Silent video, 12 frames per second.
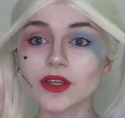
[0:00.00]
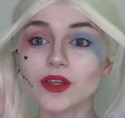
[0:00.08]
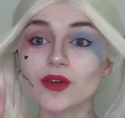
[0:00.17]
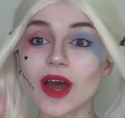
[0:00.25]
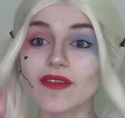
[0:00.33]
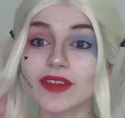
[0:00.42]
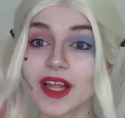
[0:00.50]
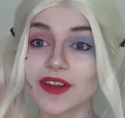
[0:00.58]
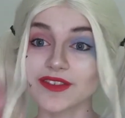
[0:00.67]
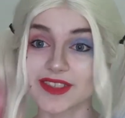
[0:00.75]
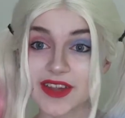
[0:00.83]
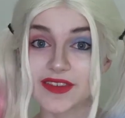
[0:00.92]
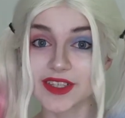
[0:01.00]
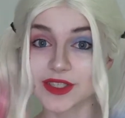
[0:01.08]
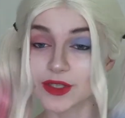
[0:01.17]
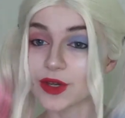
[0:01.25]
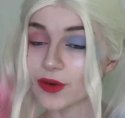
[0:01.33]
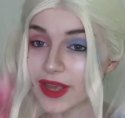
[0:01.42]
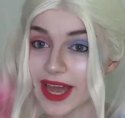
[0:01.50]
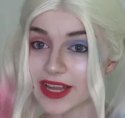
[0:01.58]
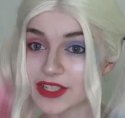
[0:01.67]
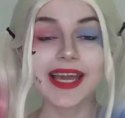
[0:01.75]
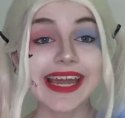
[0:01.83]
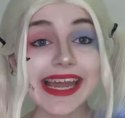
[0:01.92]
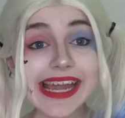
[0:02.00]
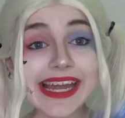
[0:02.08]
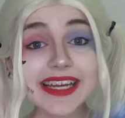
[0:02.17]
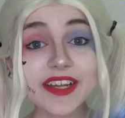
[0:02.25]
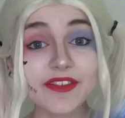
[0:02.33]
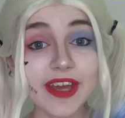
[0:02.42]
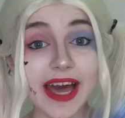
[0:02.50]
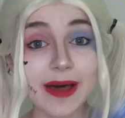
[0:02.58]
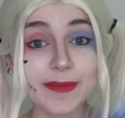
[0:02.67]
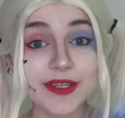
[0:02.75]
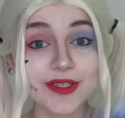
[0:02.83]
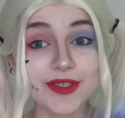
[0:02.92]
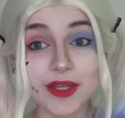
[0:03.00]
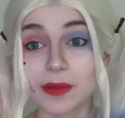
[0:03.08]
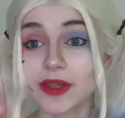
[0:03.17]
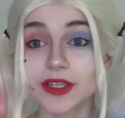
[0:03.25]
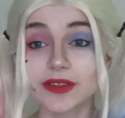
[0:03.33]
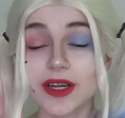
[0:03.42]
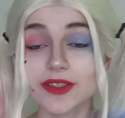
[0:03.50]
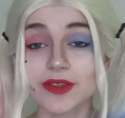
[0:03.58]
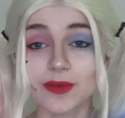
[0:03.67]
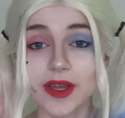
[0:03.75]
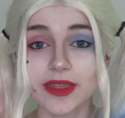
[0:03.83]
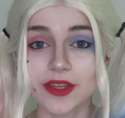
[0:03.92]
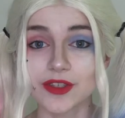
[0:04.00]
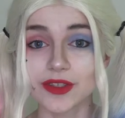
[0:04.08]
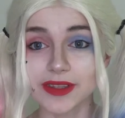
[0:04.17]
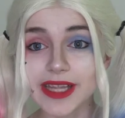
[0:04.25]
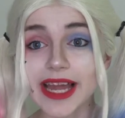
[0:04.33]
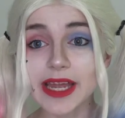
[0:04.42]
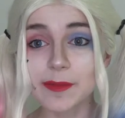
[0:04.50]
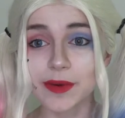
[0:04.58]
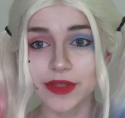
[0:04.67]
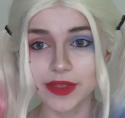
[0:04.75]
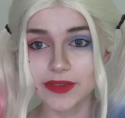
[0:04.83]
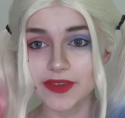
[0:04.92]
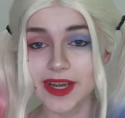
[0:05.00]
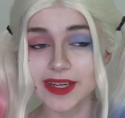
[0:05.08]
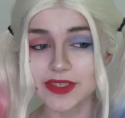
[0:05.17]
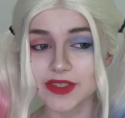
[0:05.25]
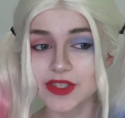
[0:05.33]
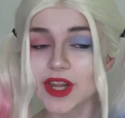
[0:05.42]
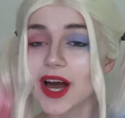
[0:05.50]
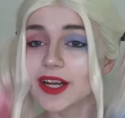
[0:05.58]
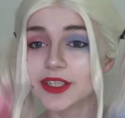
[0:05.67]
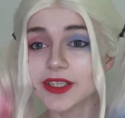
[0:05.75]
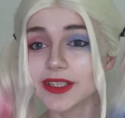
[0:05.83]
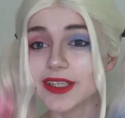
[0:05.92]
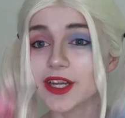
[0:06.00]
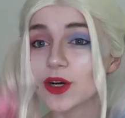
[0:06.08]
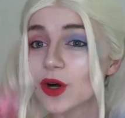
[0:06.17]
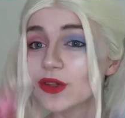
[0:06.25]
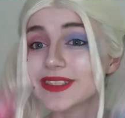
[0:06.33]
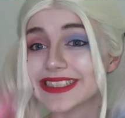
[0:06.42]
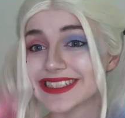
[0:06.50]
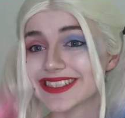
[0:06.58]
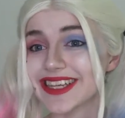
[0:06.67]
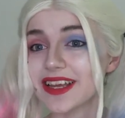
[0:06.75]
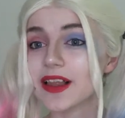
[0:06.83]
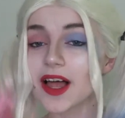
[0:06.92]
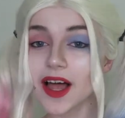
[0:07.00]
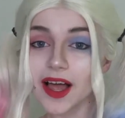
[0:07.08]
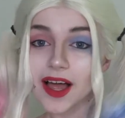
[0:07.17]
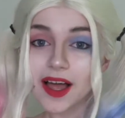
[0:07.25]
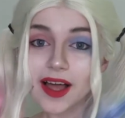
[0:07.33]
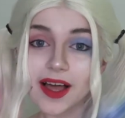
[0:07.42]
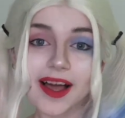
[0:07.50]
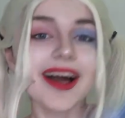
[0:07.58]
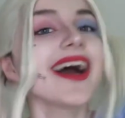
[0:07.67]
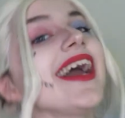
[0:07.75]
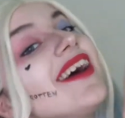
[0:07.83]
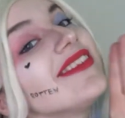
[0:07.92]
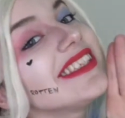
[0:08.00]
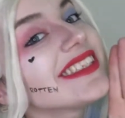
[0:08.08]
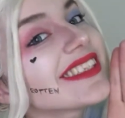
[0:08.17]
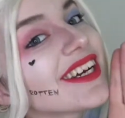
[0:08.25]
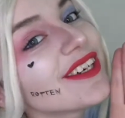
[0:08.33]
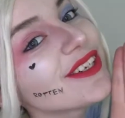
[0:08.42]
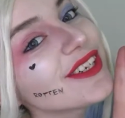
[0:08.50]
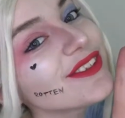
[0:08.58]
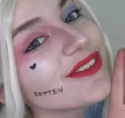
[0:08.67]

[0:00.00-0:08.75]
you have a lot of savings to go catch. And if you happen to stumble across a wig that you like, but the site is not currently holding a sale, I have a discount code